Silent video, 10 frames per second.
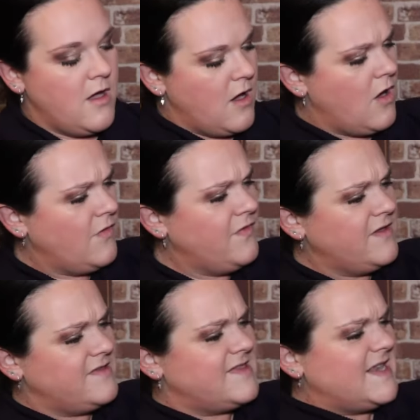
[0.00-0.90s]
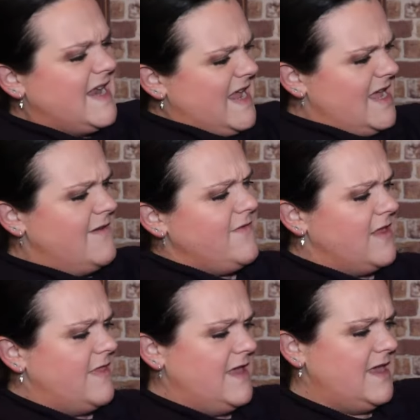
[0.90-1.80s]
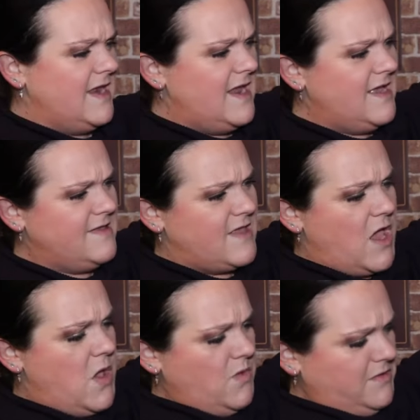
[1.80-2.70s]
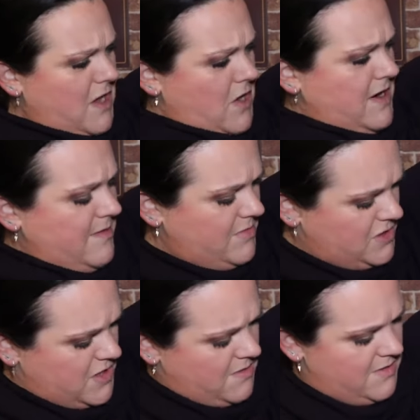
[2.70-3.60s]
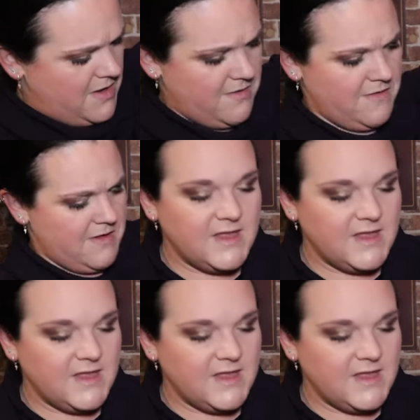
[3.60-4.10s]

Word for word: on the sleeves, I think it is. Hold on, let me show you.